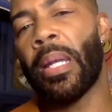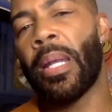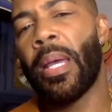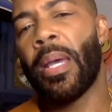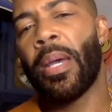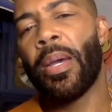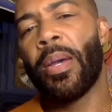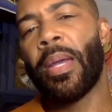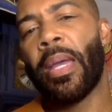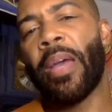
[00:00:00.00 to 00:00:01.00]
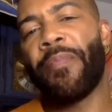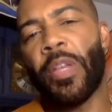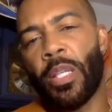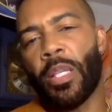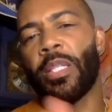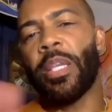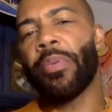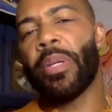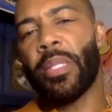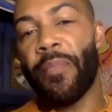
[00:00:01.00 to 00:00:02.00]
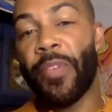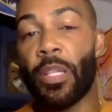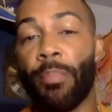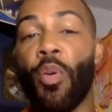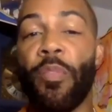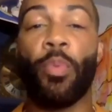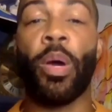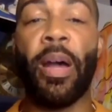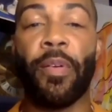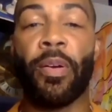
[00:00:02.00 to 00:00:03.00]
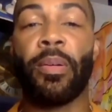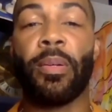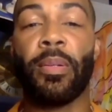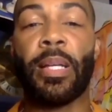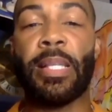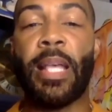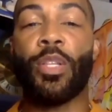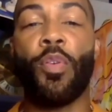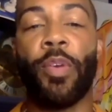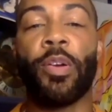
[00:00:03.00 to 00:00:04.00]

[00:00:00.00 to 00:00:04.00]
And if it's a series, if it's a movie, whatever, because that's